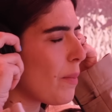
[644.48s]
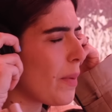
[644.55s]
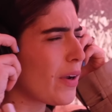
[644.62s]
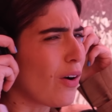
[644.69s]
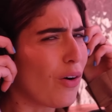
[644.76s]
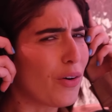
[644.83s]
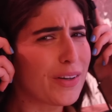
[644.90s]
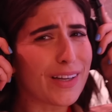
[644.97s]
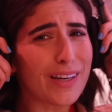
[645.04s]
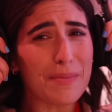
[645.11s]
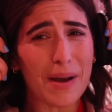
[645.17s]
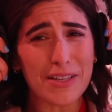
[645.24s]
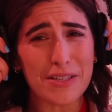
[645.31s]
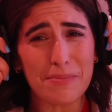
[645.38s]
my God, can
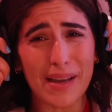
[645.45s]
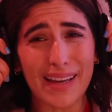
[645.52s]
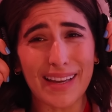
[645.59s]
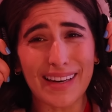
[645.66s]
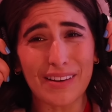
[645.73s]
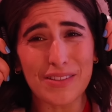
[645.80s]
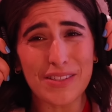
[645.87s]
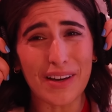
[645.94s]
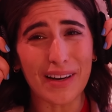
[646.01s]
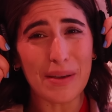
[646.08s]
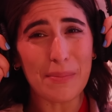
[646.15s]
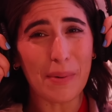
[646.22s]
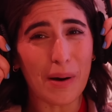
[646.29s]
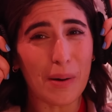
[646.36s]
you imagine making little
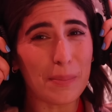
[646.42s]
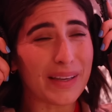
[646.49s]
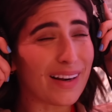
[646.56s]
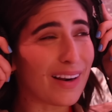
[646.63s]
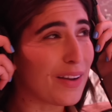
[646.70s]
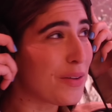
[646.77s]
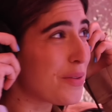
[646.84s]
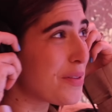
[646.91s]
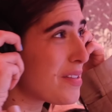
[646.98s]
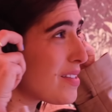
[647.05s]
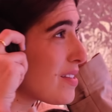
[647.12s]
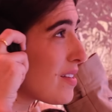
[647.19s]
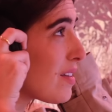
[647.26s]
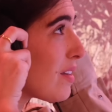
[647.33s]
tiny Barbie
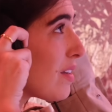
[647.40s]
clothes?